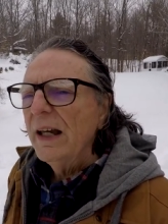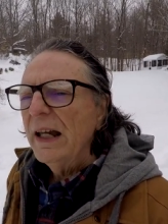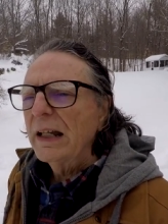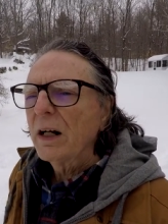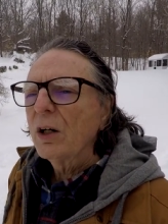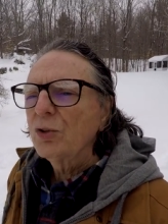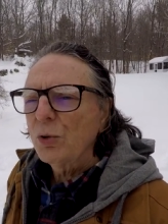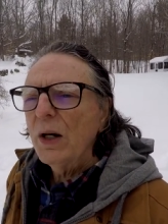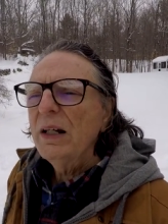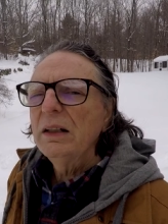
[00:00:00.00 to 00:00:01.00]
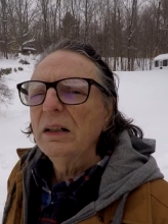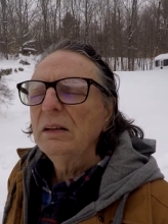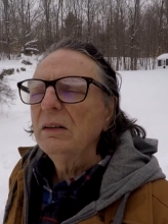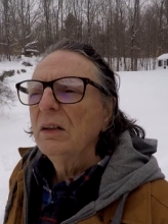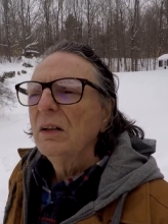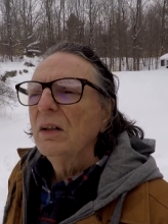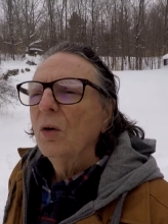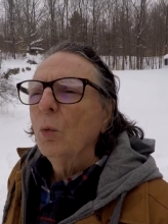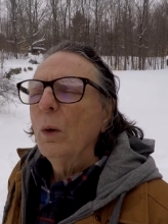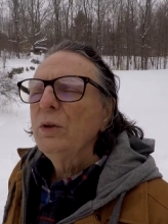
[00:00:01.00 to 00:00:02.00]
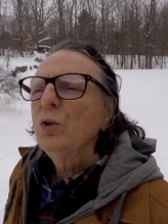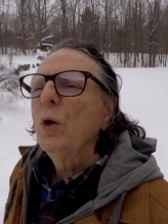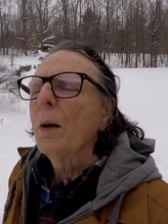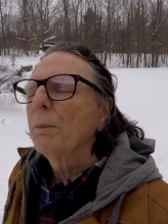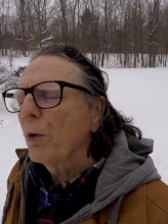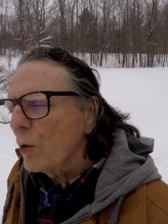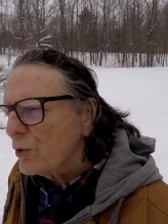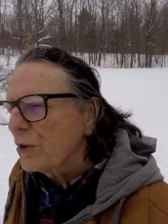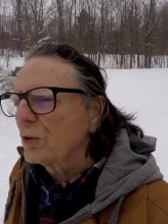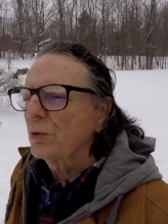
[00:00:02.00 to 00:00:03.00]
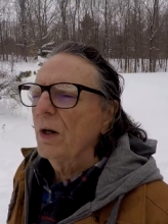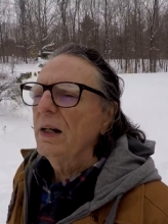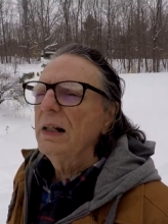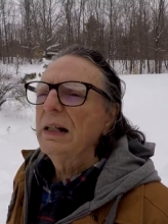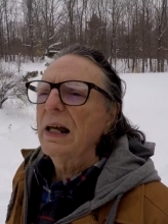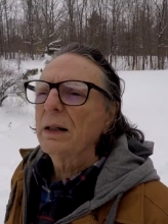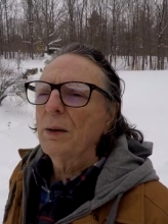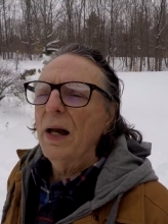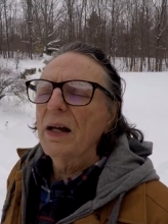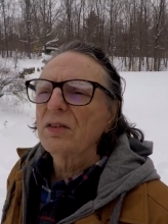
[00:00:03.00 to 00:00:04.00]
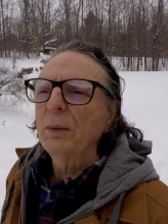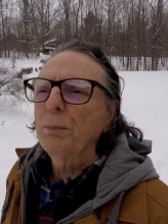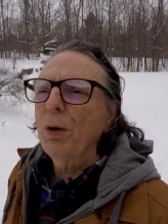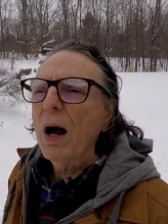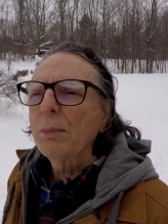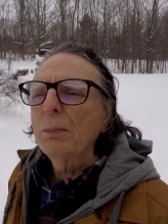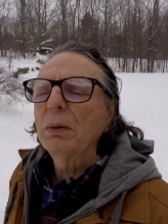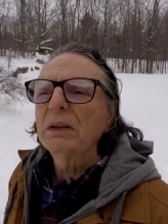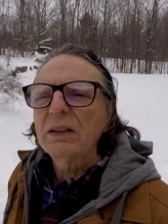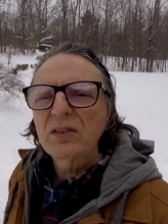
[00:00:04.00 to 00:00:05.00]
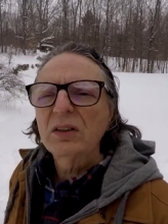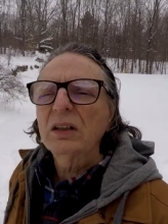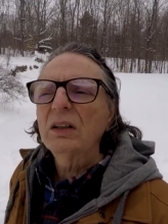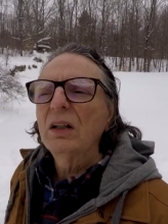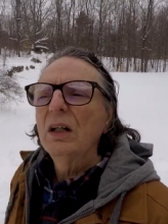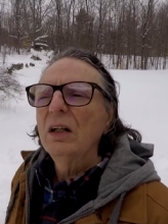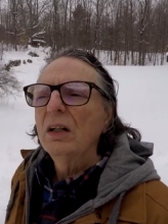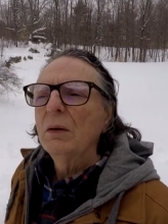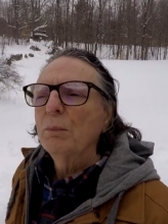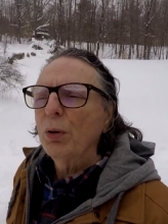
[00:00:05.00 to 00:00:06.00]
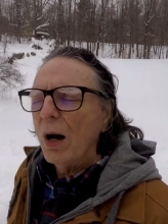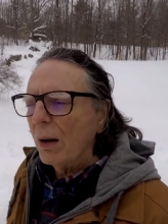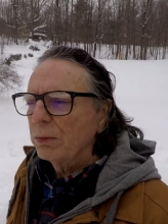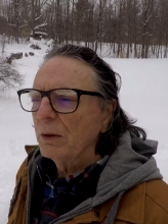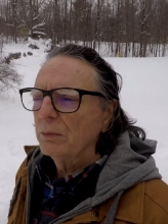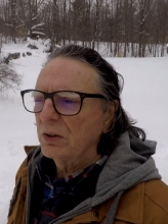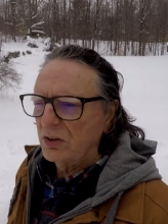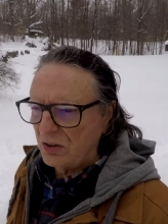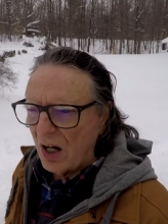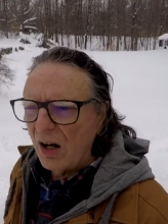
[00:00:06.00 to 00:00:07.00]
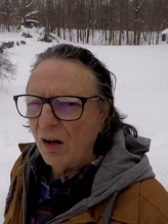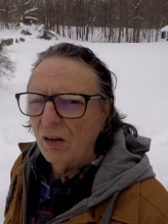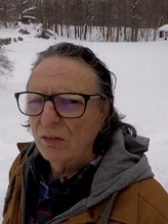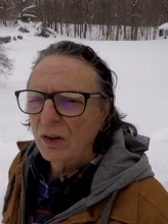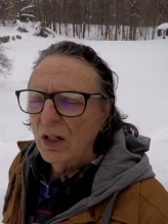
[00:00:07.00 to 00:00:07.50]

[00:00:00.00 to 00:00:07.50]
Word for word: And our trading, when you approach the trading a, as a probabilistic problem to solve,